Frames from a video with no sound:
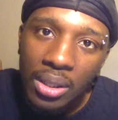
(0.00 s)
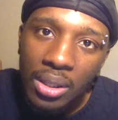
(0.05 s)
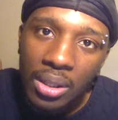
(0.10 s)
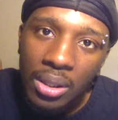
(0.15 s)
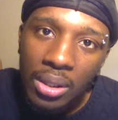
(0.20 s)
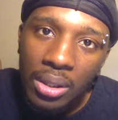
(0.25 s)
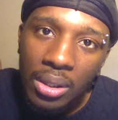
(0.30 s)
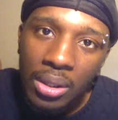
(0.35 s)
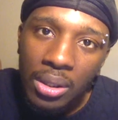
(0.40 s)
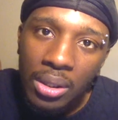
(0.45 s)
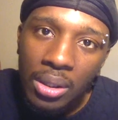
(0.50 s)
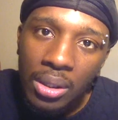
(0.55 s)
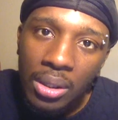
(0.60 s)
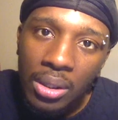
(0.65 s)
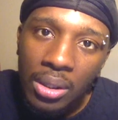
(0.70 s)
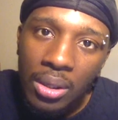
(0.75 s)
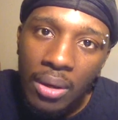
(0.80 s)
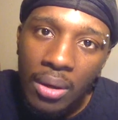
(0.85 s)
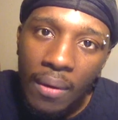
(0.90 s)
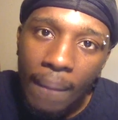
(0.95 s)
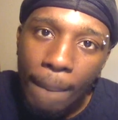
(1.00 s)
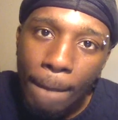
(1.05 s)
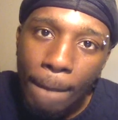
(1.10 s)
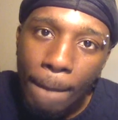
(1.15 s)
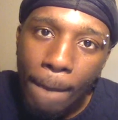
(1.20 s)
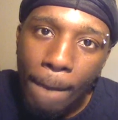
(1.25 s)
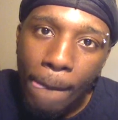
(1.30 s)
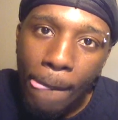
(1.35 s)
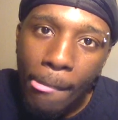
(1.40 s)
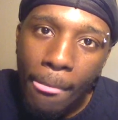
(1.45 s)

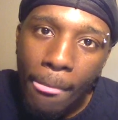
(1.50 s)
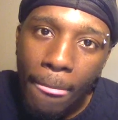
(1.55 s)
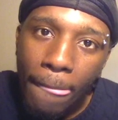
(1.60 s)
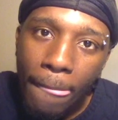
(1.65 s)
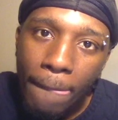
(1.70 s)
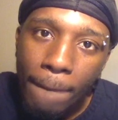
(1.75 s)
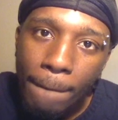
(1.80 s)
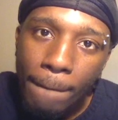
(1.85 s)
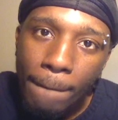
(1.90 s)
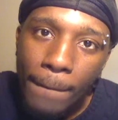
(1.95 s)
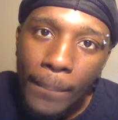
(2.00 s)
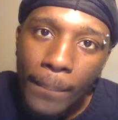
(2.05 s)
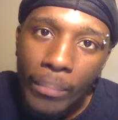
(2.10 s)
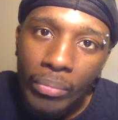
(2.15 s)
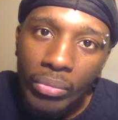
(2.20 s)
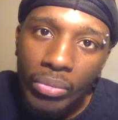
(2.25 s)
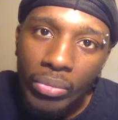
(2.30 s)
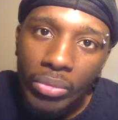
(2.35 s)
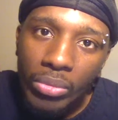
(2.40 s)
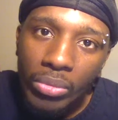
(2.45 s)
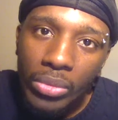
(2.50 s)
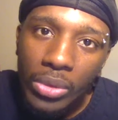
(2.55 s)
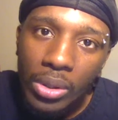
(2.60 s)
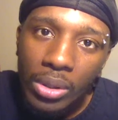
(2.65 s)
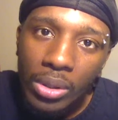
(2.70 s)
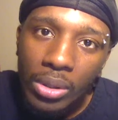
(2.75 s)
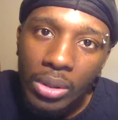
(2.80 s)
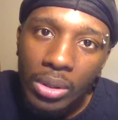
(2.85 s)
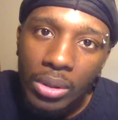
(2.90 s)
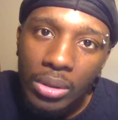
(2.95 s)

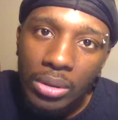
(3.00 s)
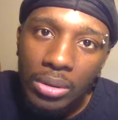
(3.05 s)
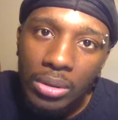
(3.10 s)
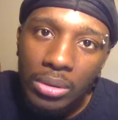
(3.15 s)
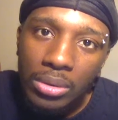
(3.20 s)
(no one is talking)